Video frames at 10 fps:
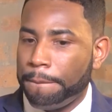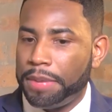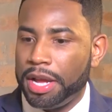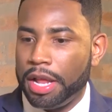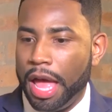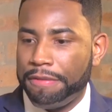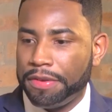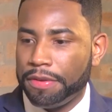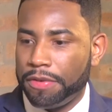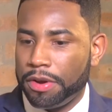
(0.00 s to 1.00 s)
But I
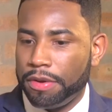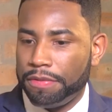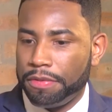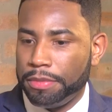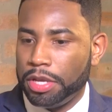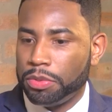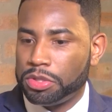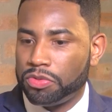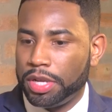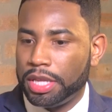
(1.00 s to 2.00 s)
think for me, it
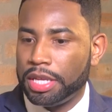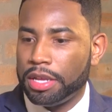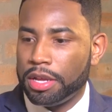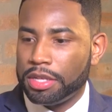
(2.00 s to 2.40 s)
was really